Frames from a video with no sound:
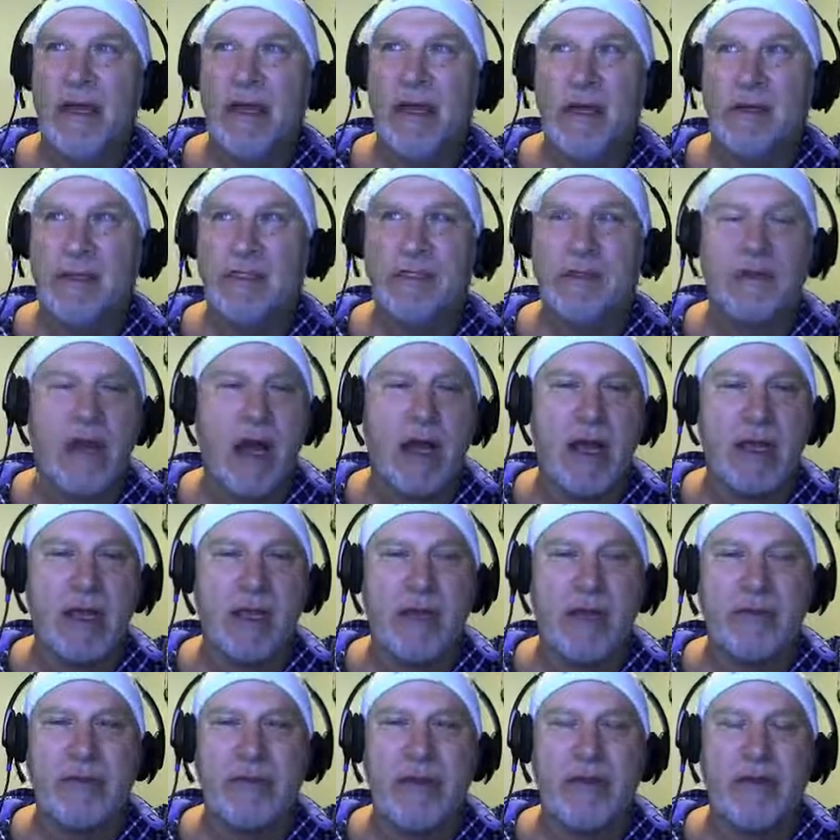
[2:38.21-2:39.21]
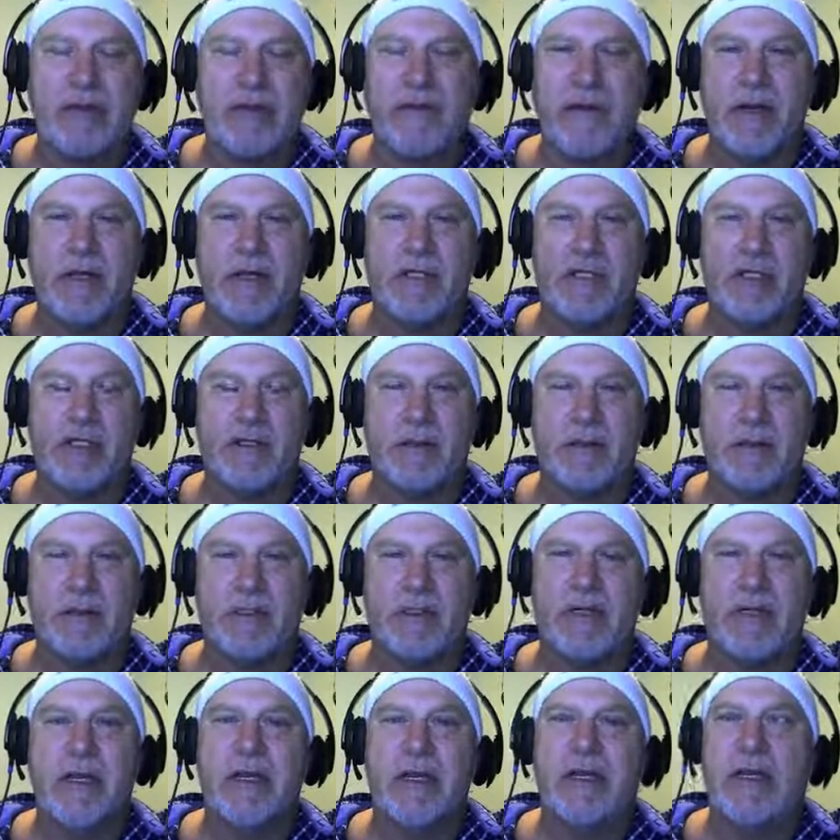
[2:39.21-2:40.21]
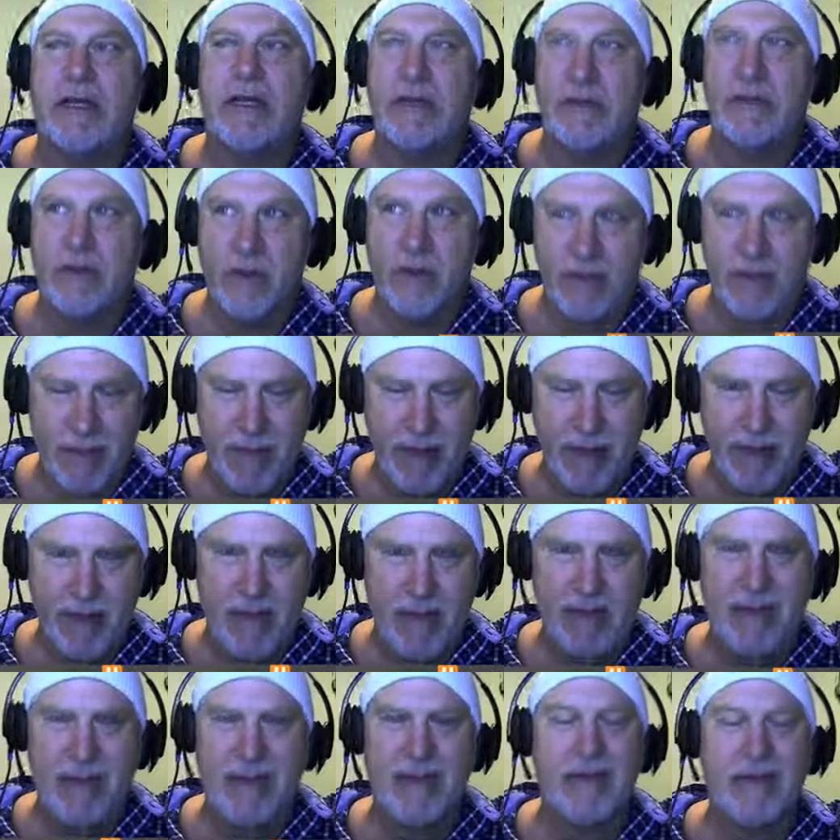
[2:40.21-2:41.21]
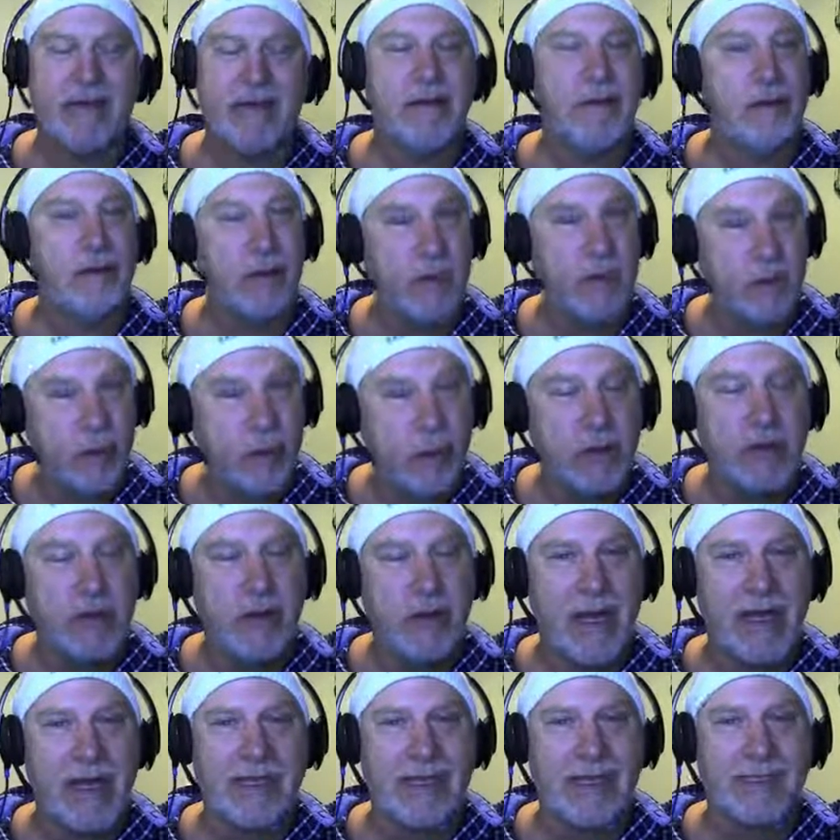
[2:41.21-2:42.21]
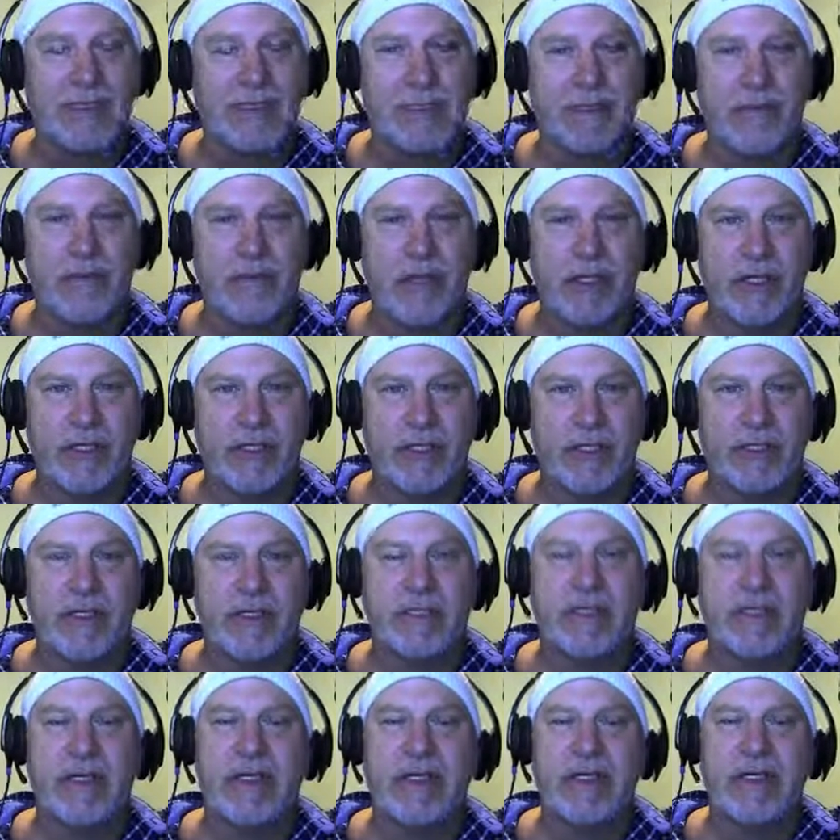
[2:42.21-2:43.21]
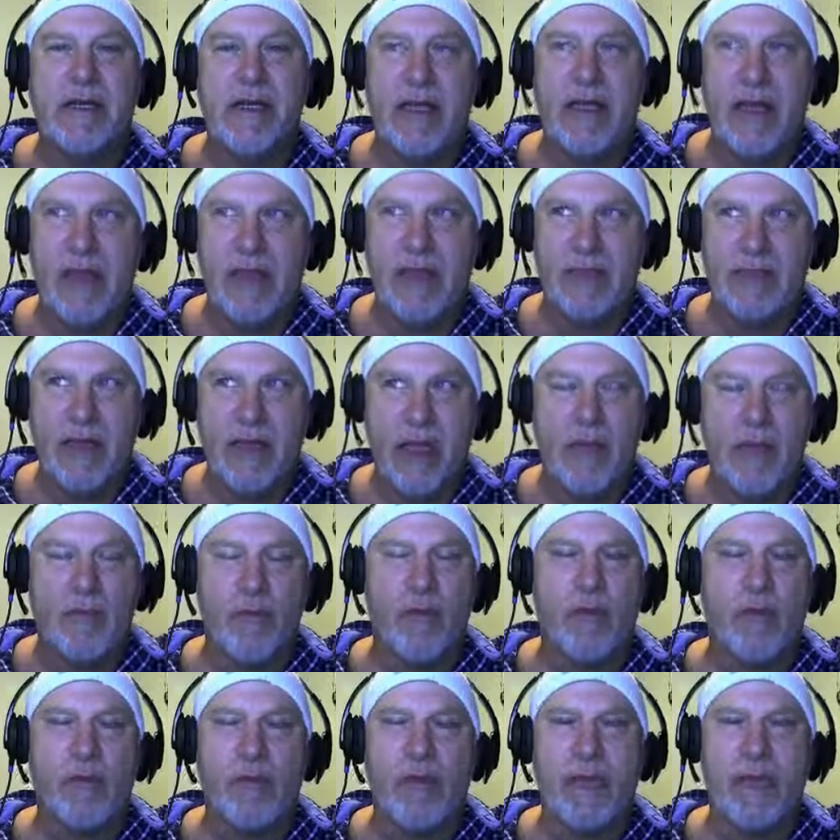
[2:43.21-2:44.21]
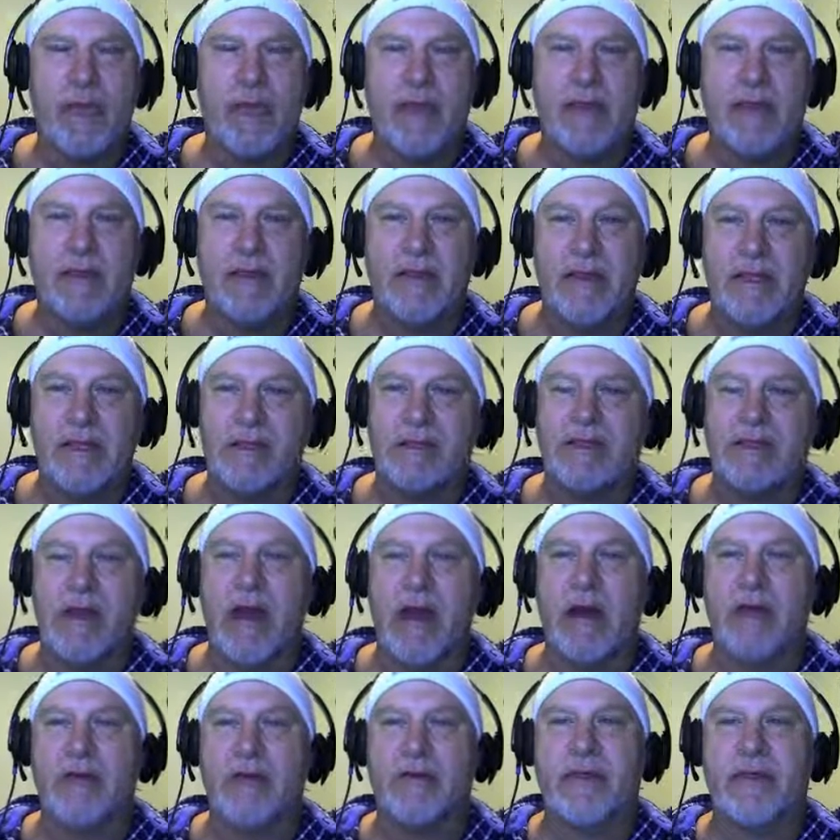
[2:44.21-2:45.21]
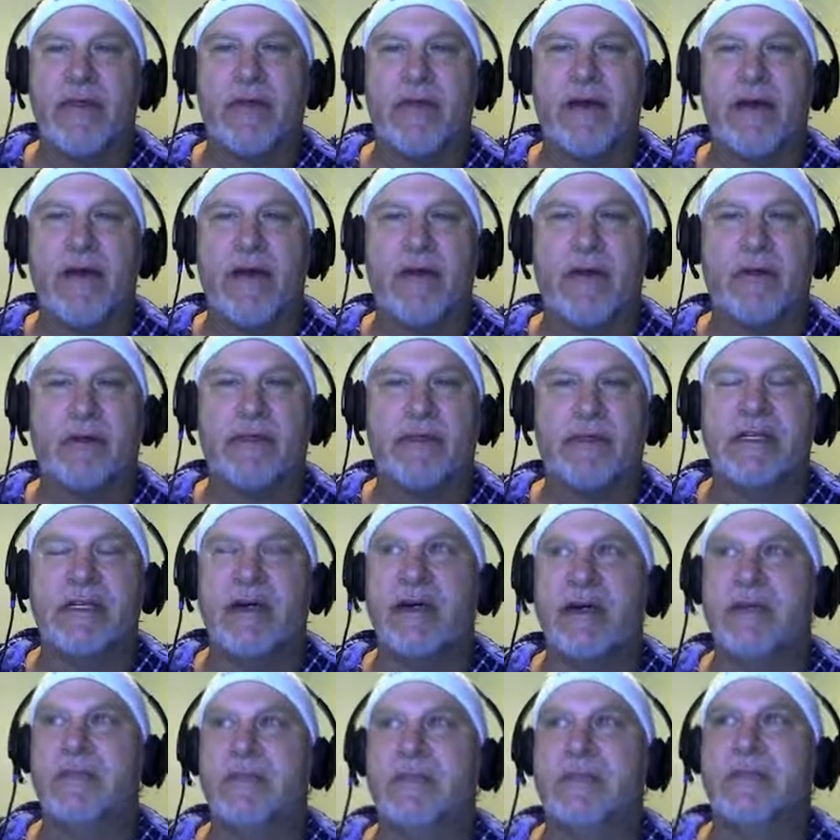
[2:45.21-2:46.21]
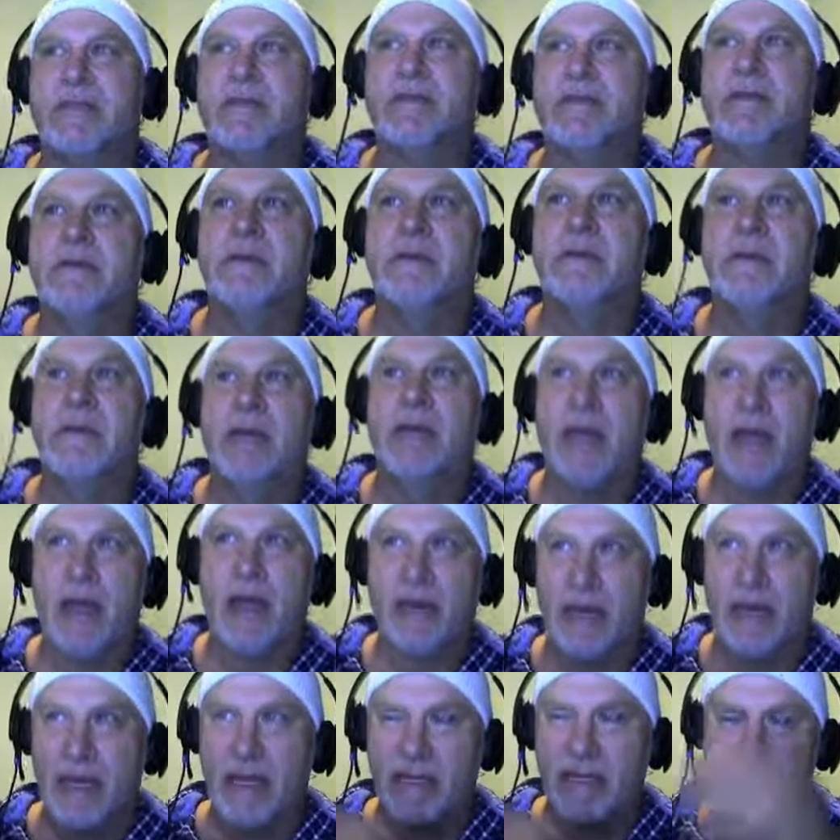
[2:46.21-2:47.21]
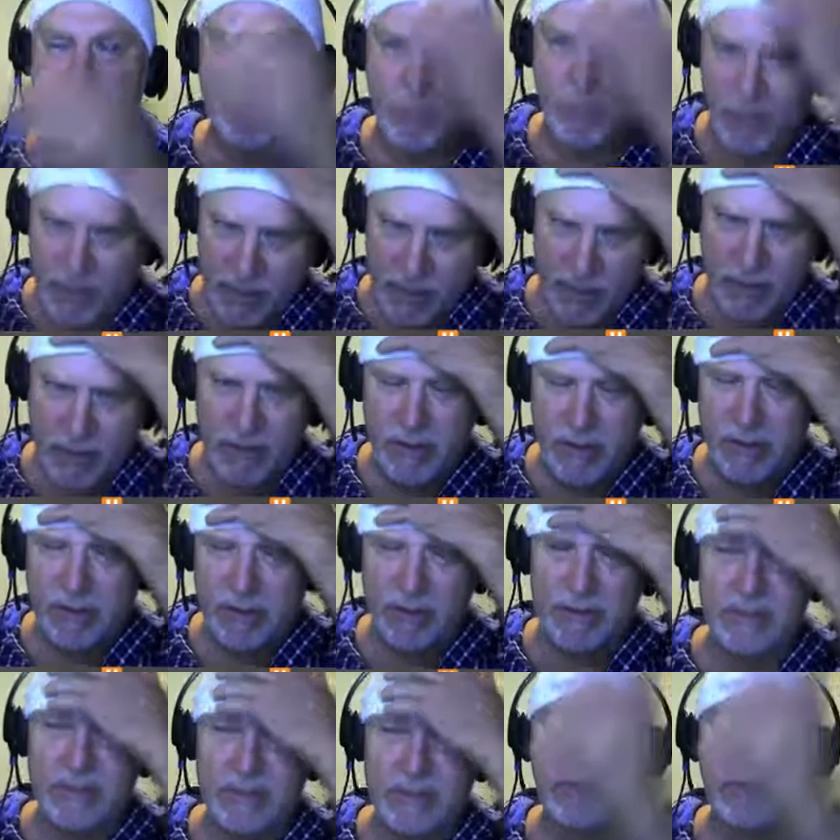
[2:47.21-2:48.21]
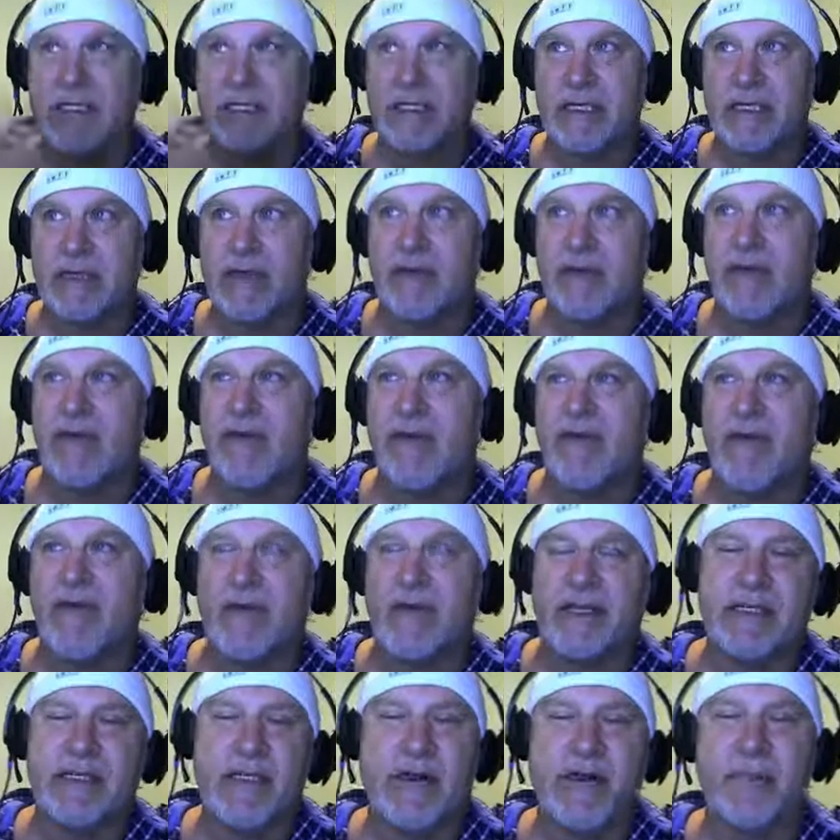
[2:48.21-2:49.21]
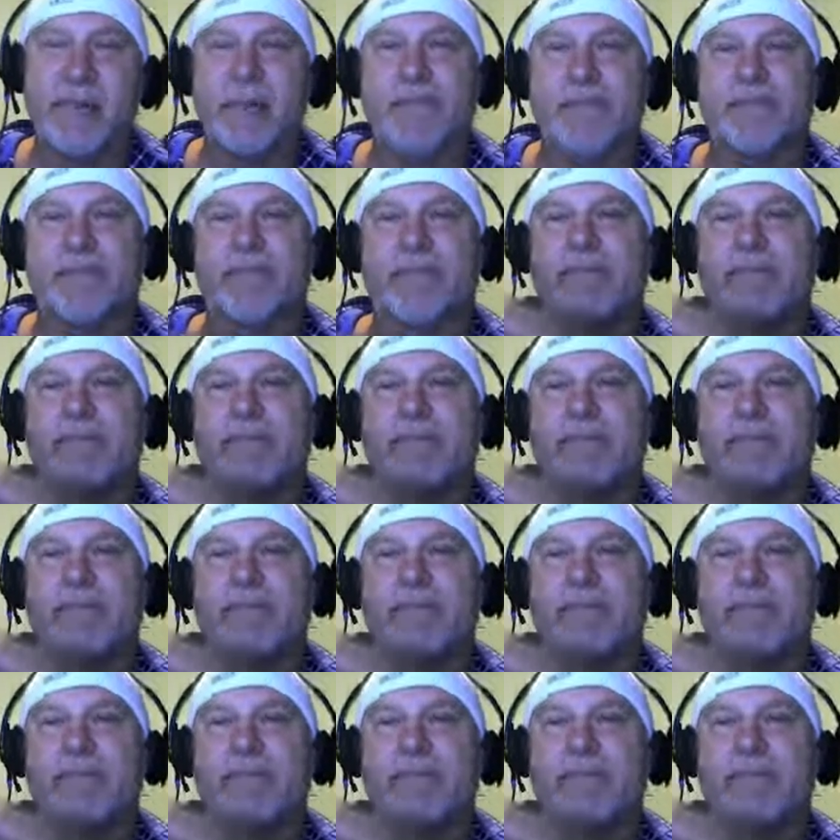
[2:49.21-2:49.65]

It's not going to be the Russians. They're making it look like it's the Russians, and they will begin the entire thing on ourselves. And that's printed on the U.S. currency. And let me give you an example.